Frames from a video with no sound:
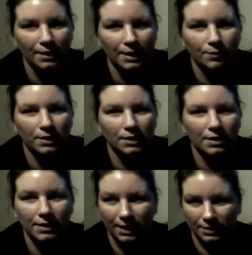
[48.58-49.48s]
even
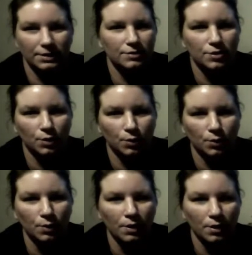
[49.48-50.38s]
connect it
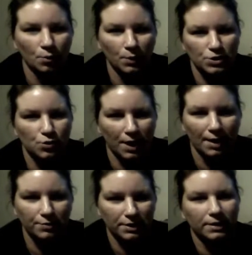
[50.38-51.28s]
to
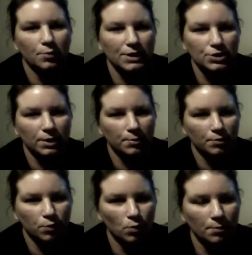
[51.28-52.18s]
witchcraft in any way, shape, or
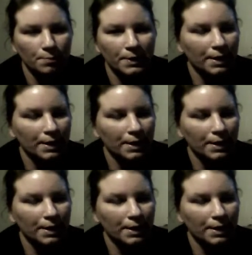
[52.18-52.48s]
form.